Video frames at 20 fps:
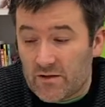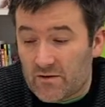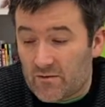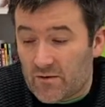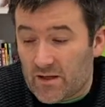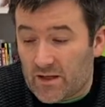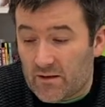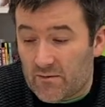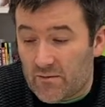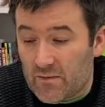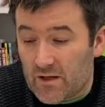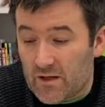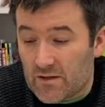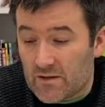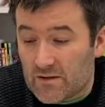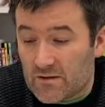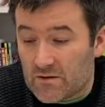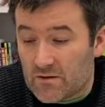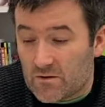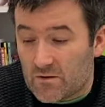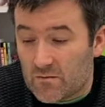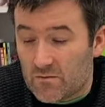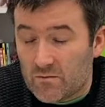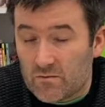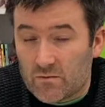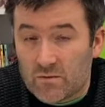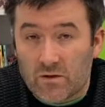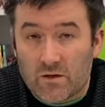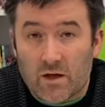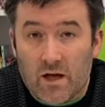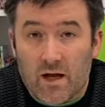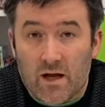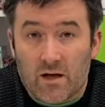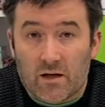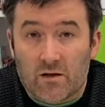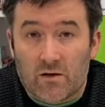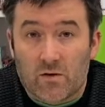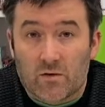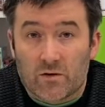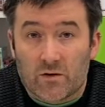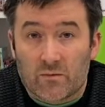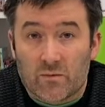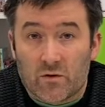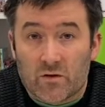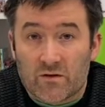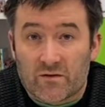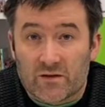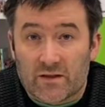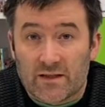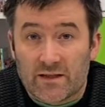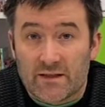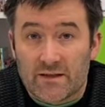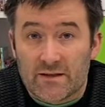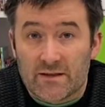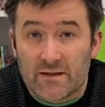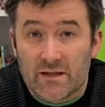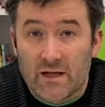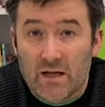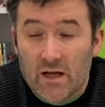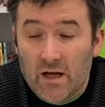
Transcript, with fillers: to recommend some uh, coding books for kids.